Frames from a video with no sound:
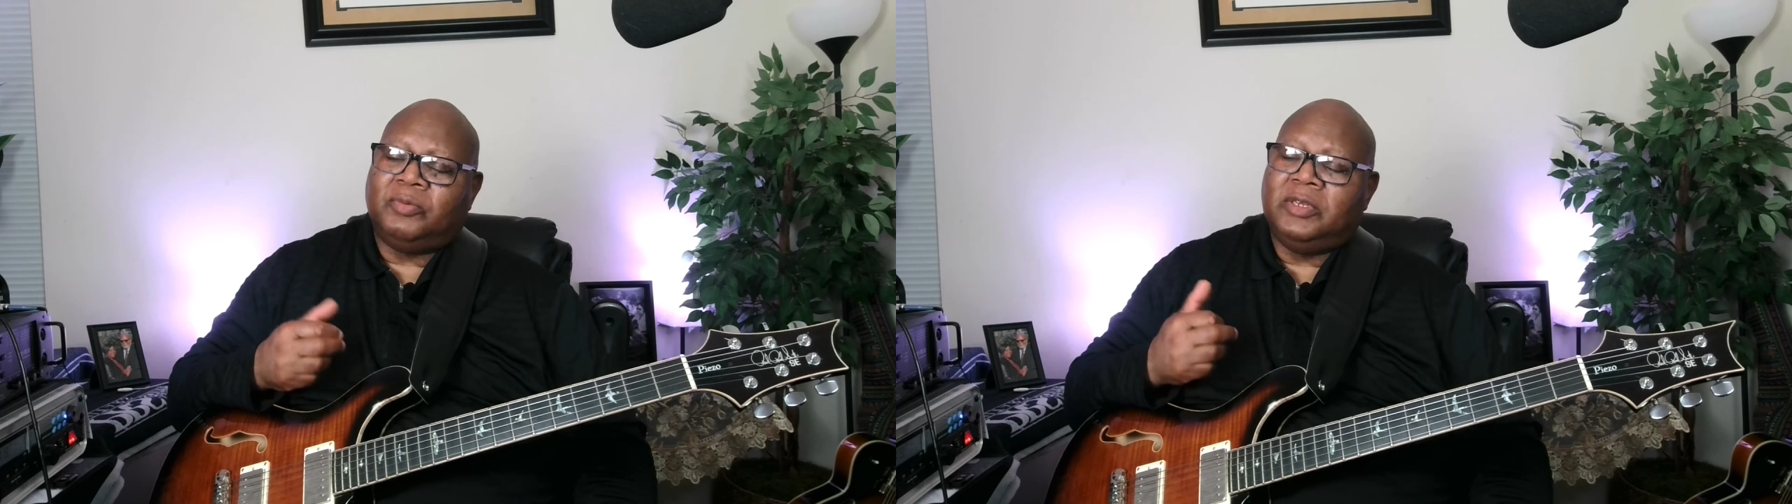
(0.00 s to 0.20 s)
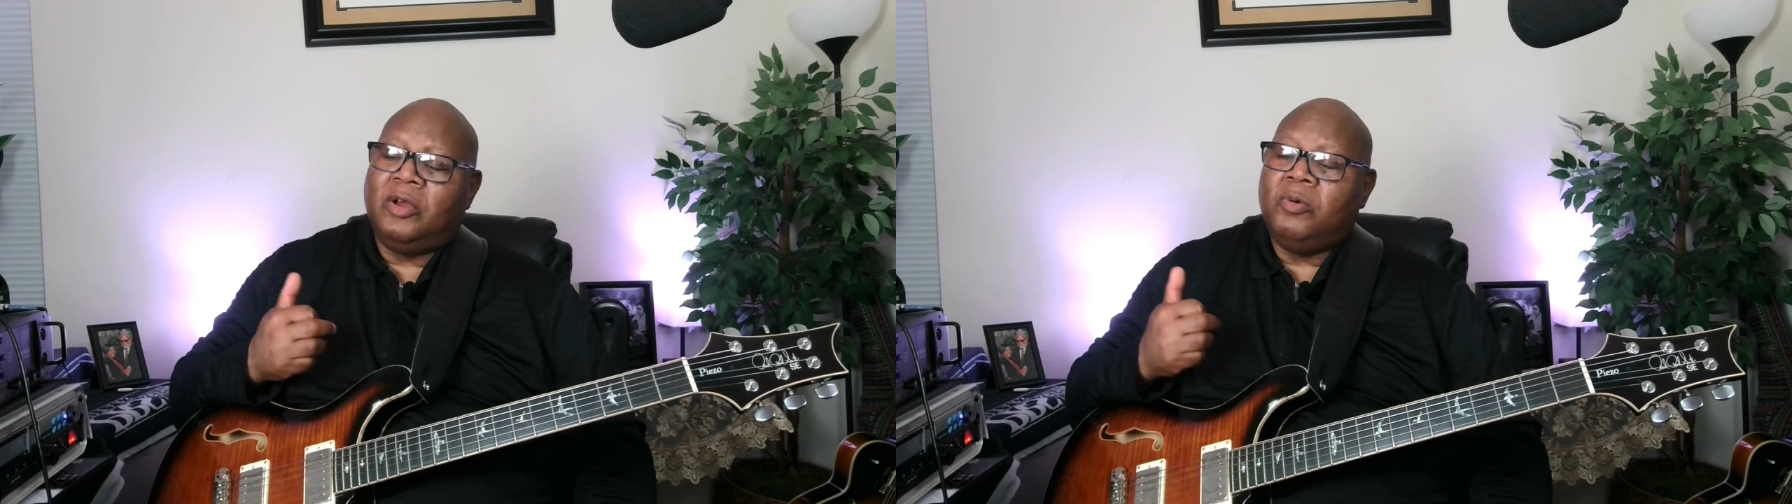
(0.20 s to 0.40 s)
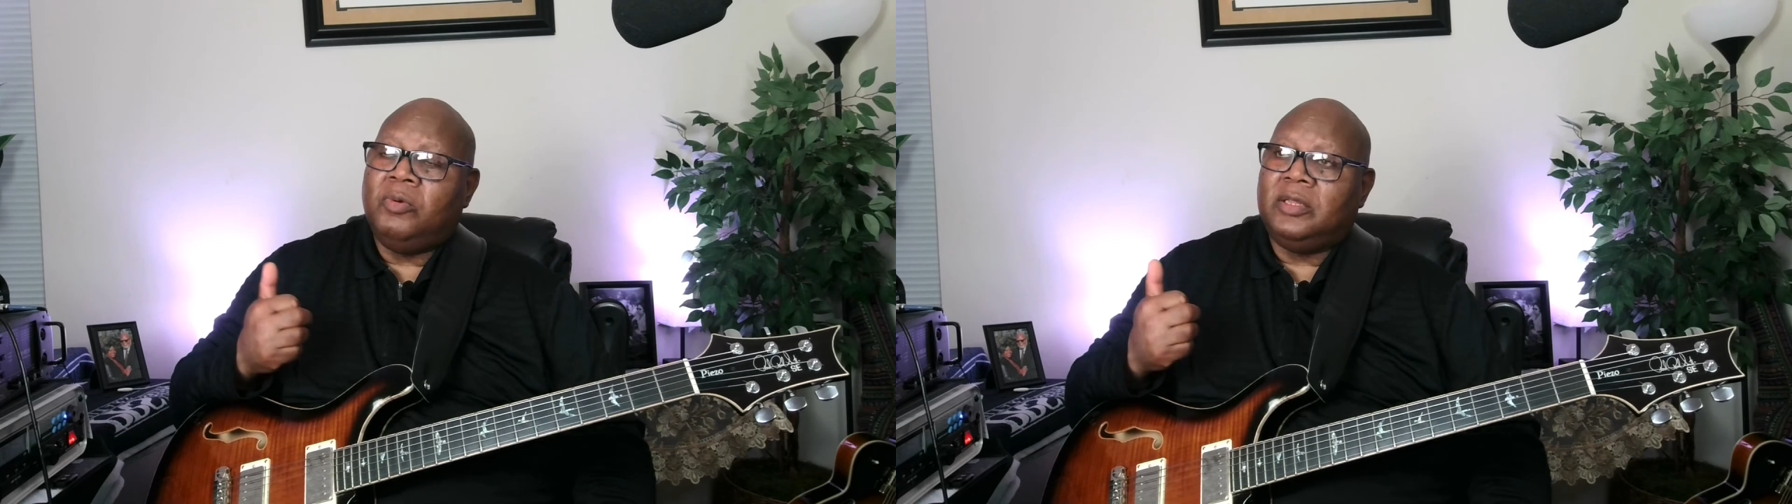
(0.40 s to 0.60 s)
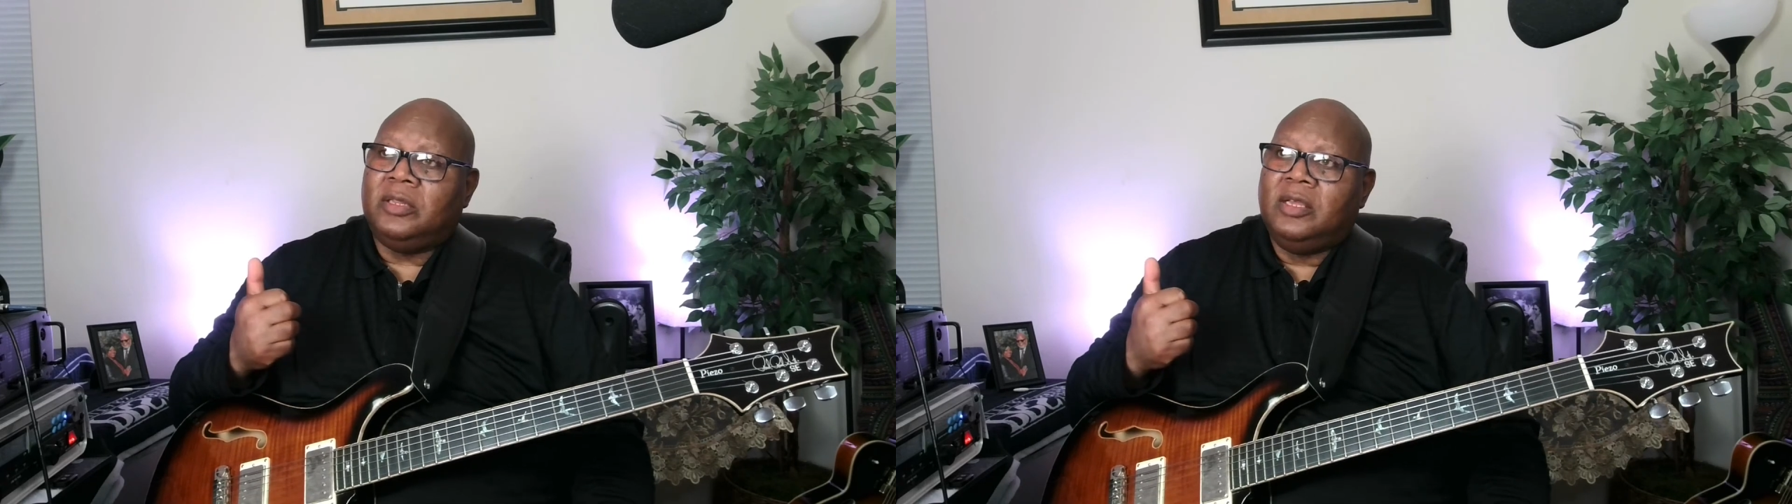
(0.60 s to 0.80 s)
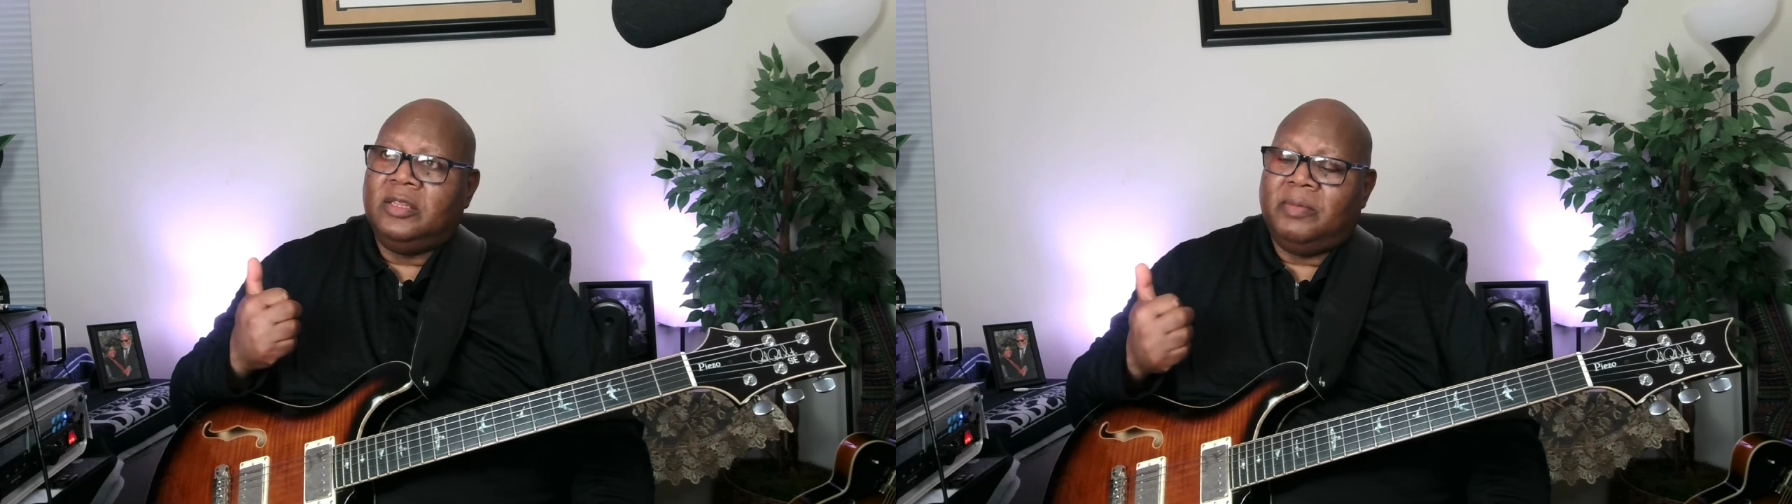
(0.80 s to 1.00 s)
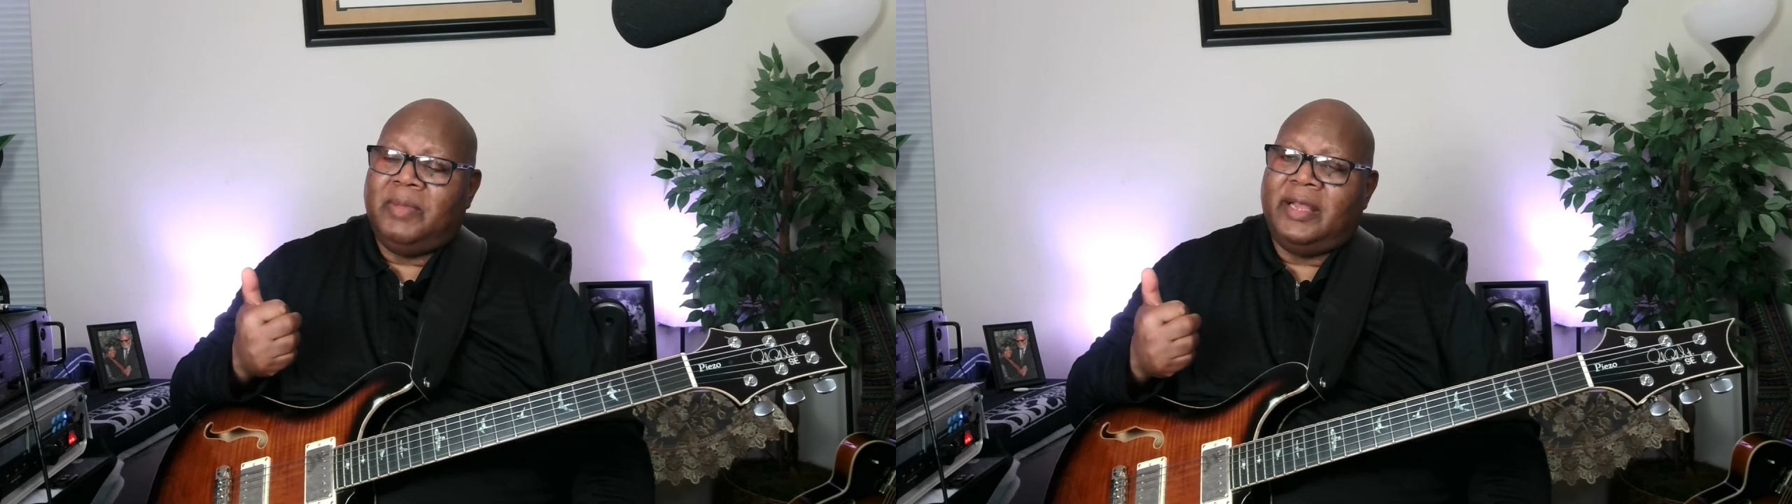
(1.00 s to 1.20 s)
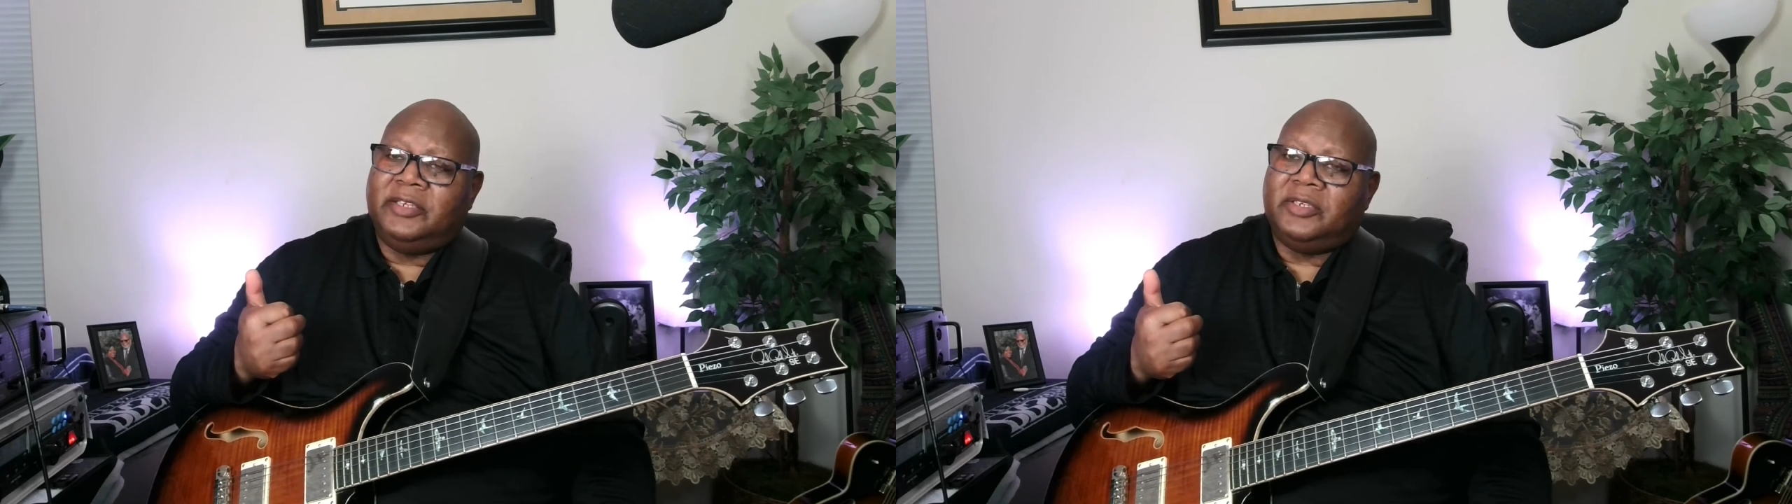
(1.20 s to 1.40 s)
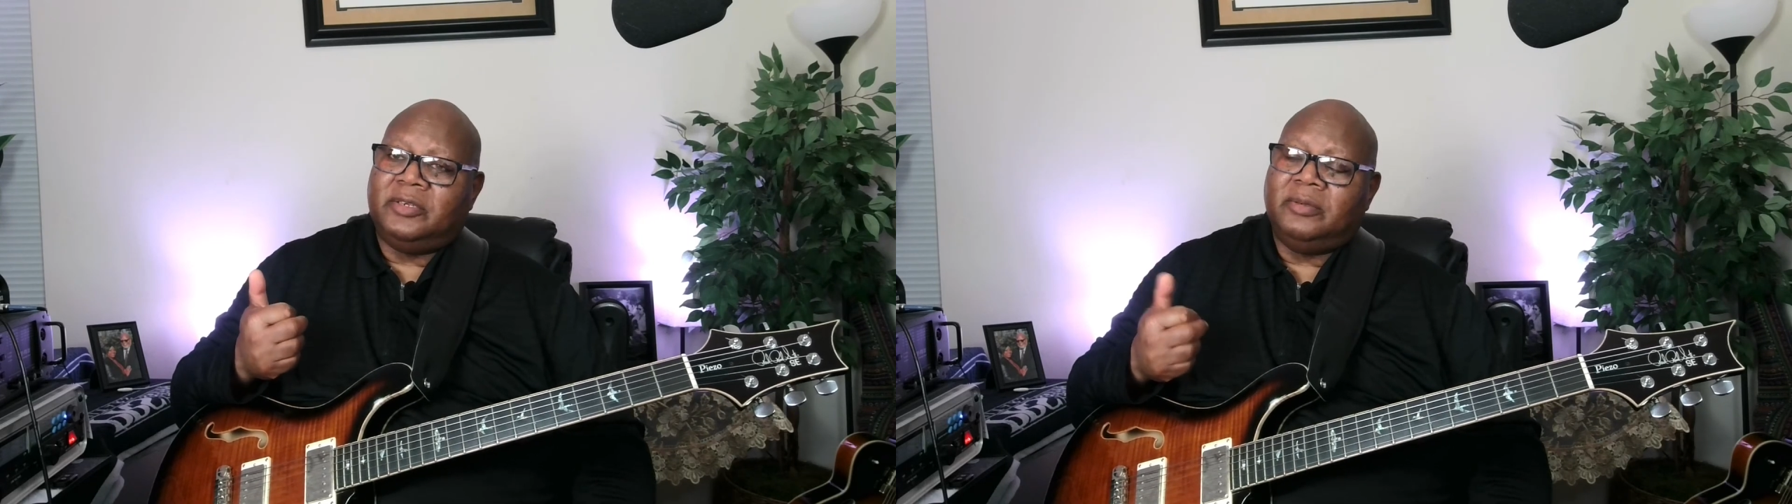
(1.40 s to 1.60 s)
We know what the
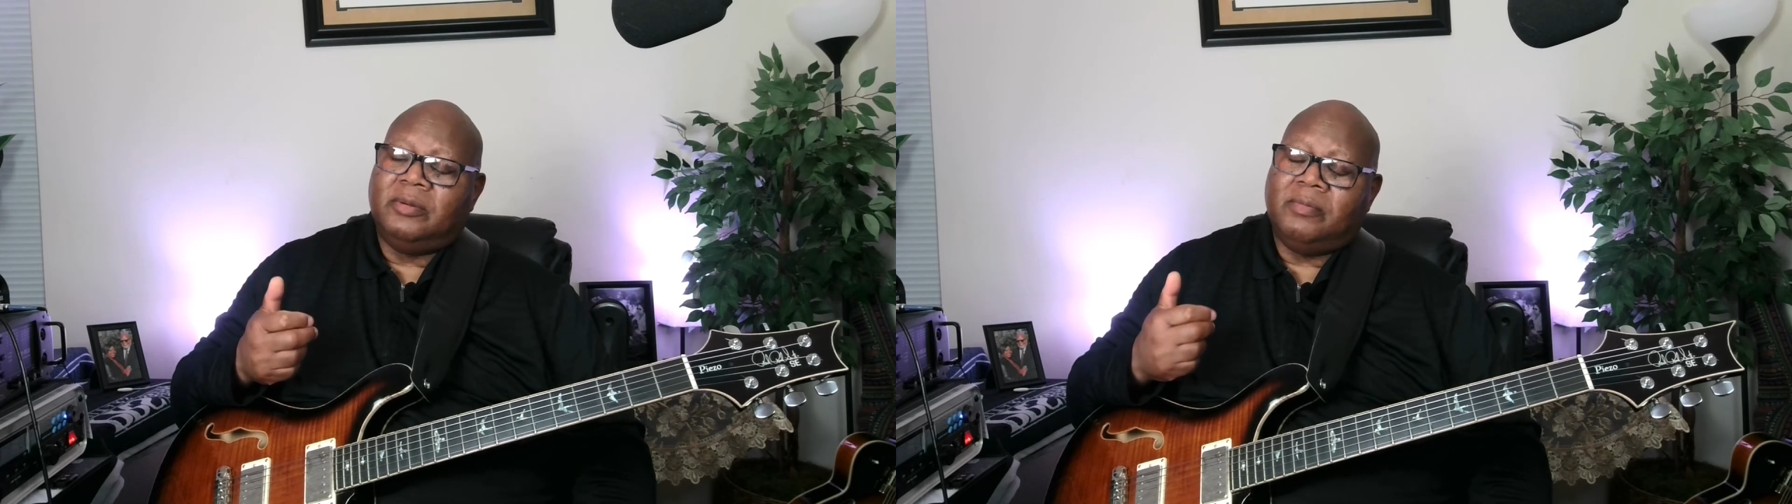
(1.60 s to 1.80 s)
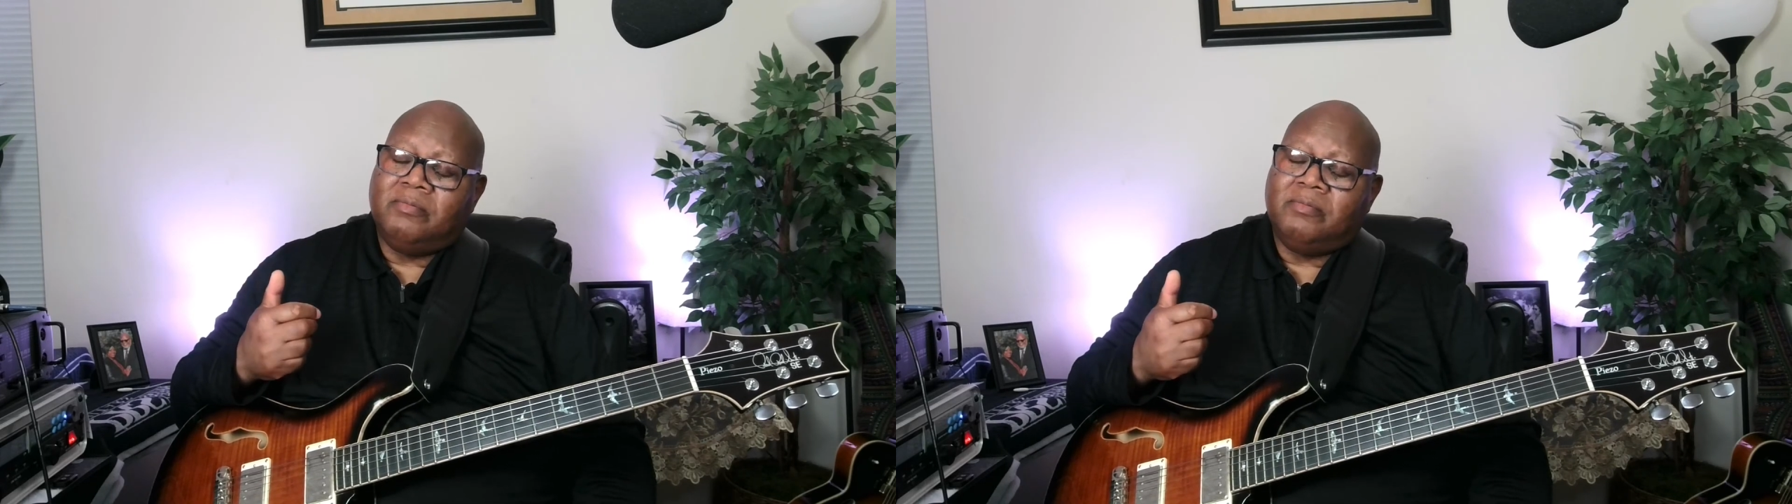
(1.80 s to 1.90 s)
major,